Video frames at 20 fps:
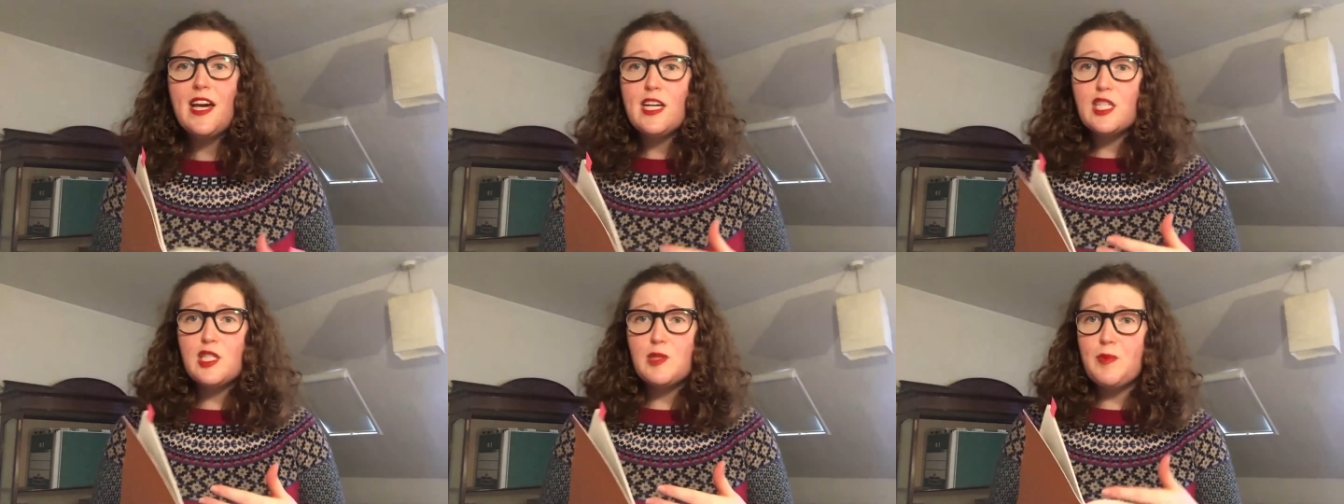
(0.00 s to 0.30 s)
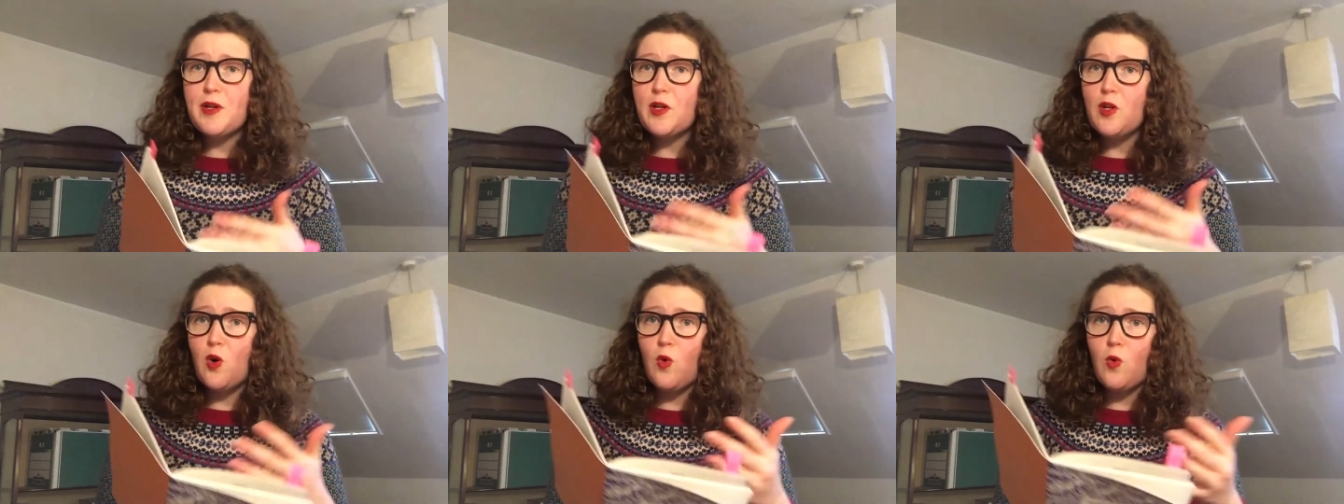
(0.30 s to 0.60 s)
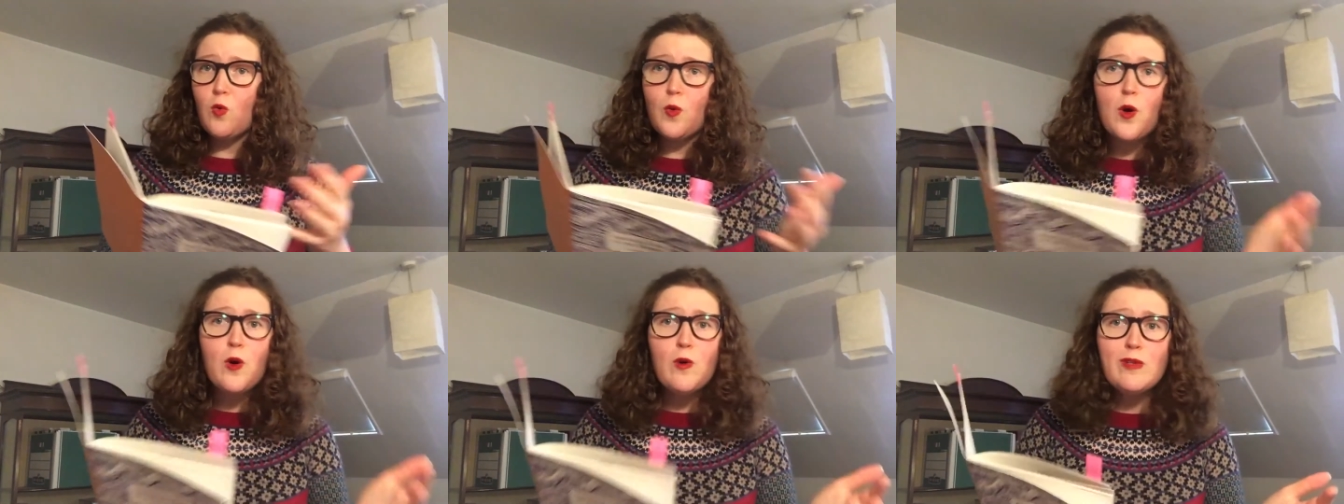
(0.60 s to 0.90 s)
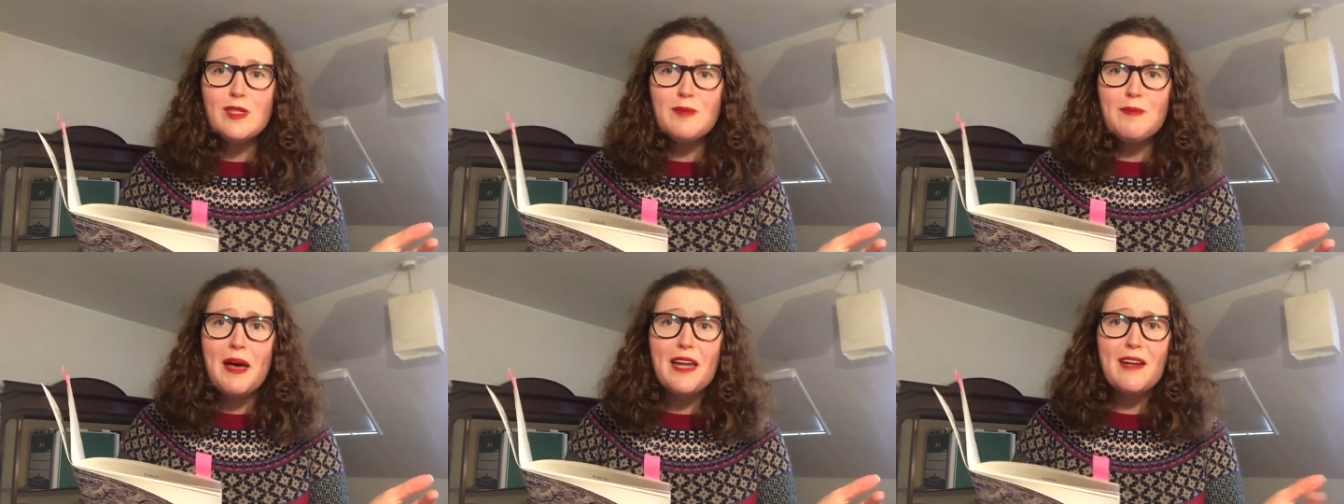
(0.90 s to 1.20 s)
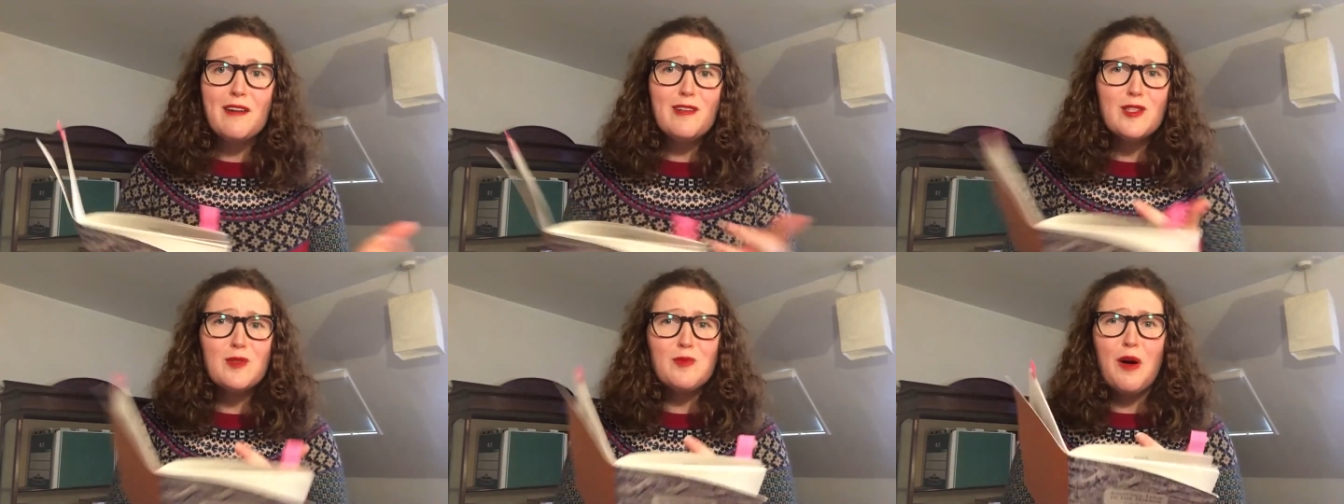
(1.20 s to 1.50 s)
sprinkle rose
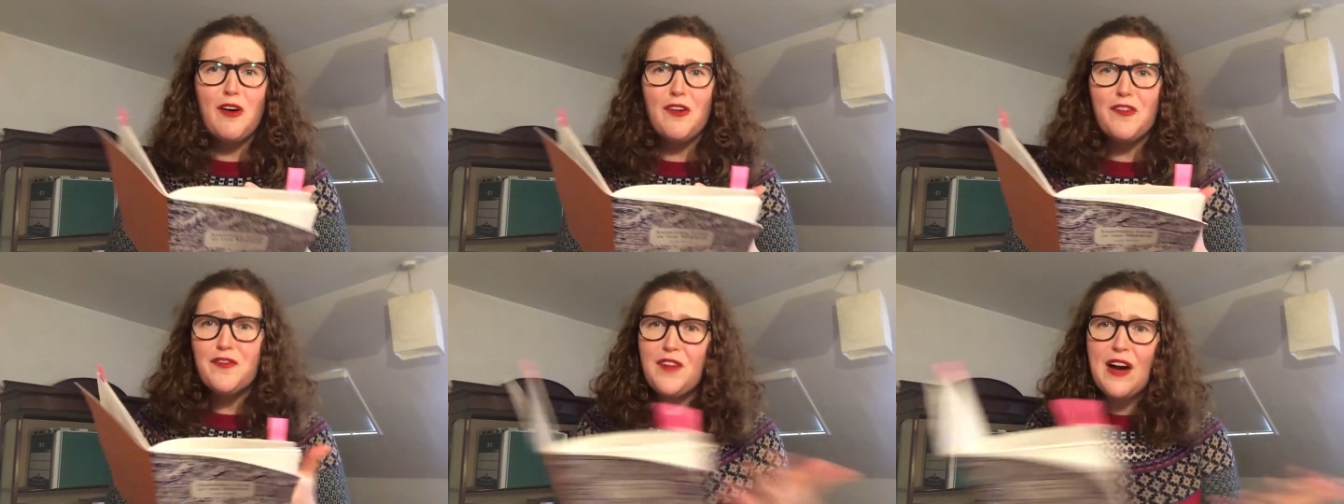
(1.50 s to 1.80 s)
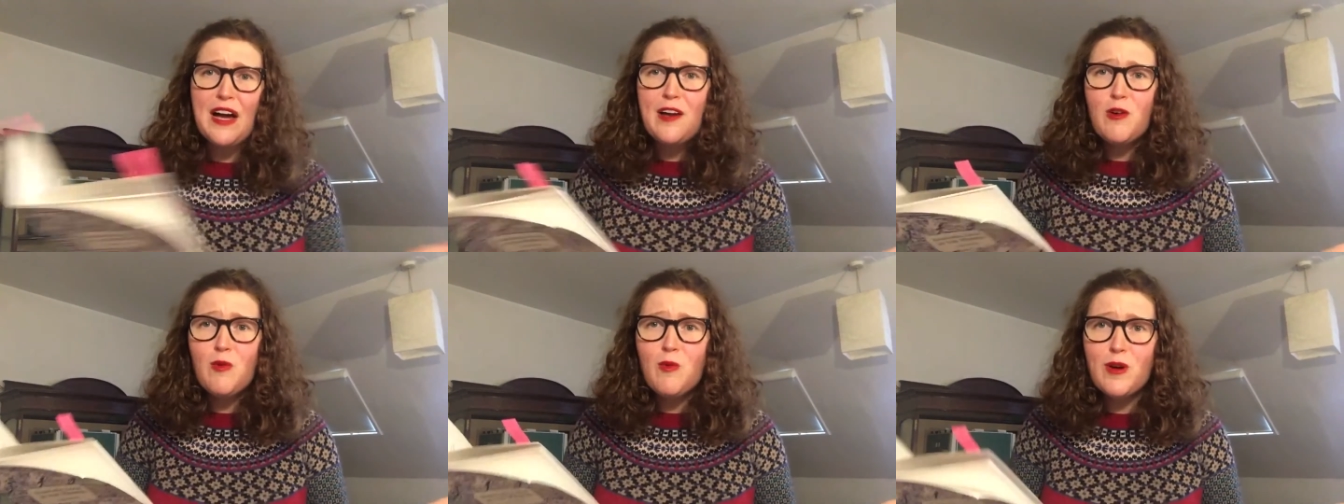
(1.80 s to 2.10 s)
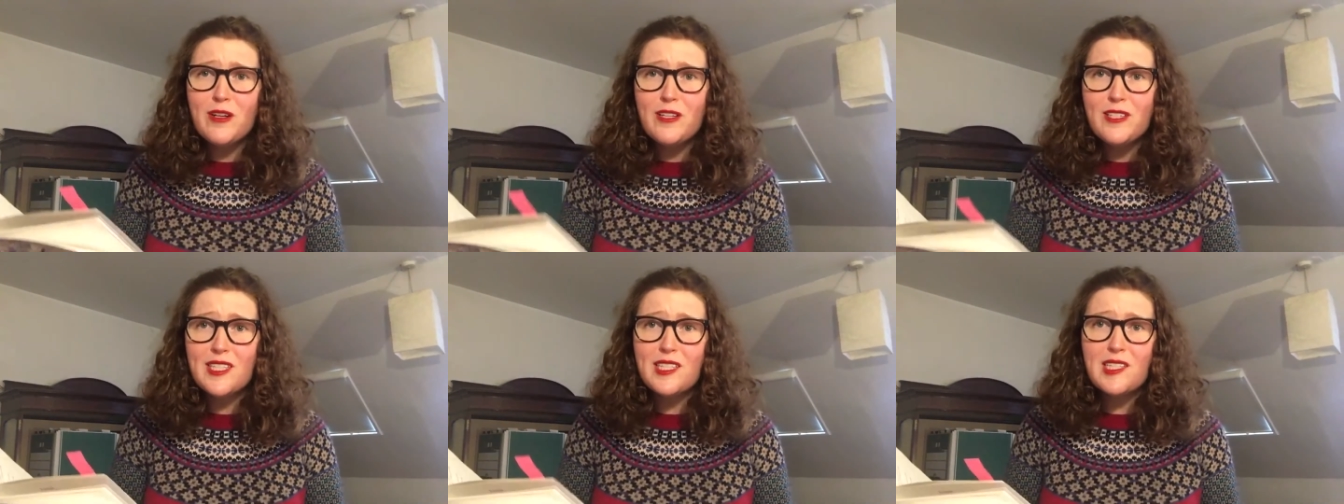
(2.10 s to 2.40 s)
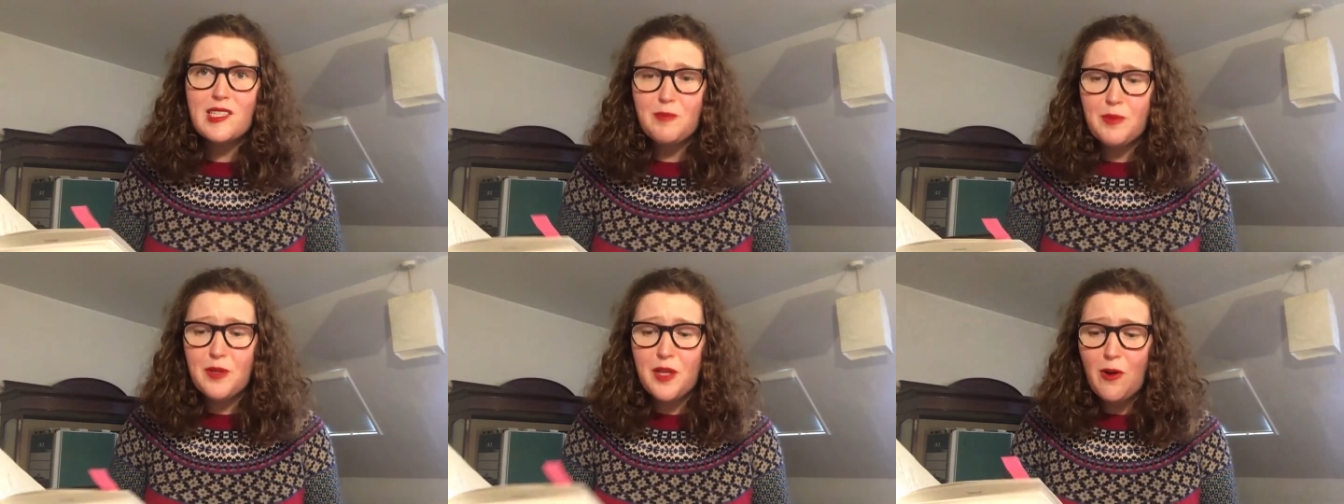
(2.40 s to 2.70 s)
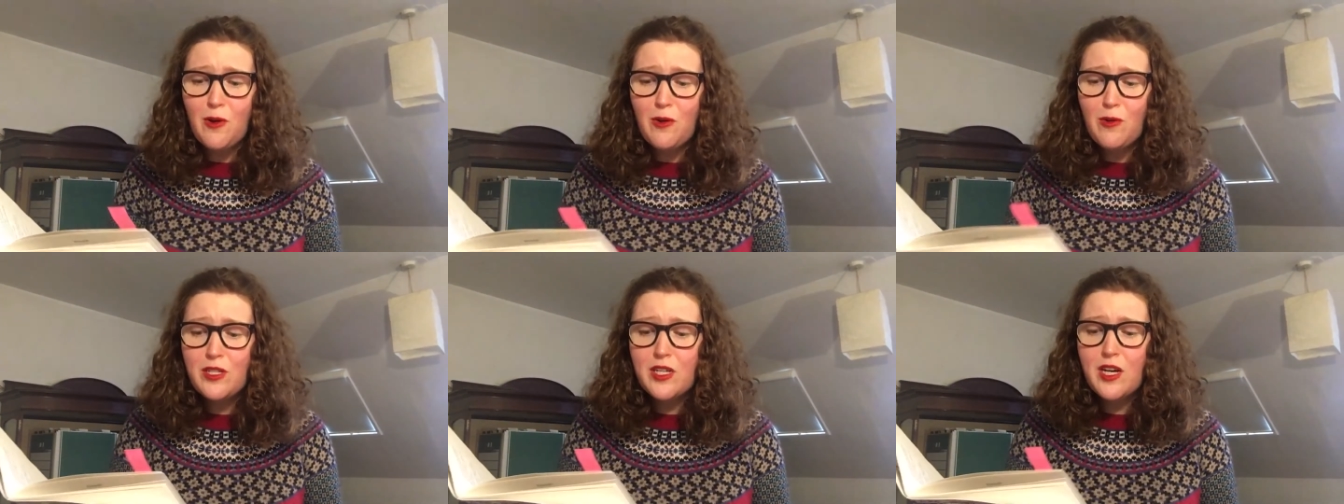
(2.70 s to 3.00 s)
petals while fireworks
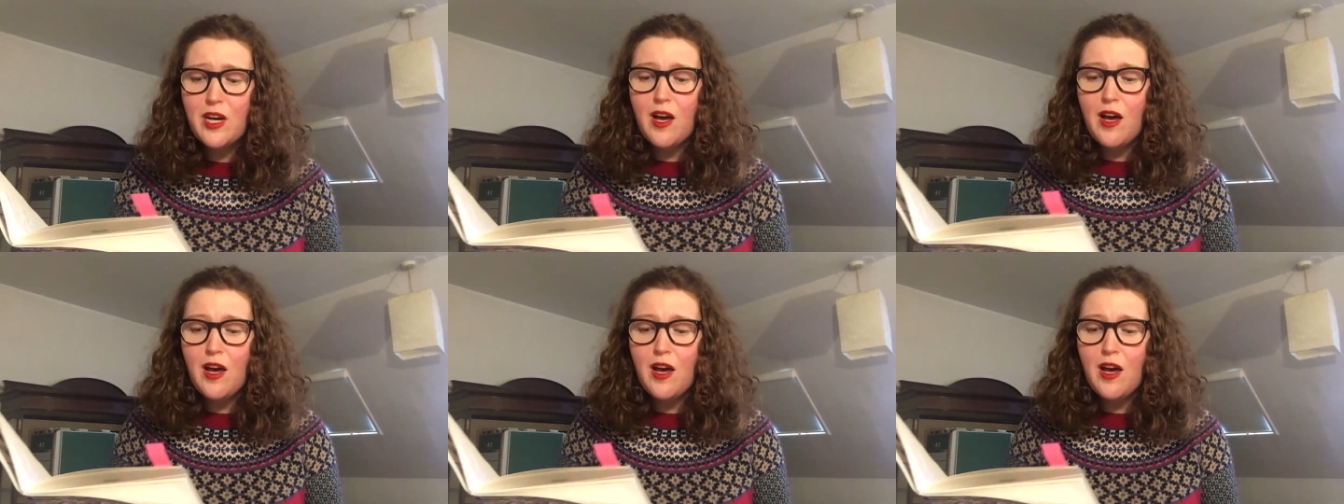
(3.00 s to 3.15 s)
explode?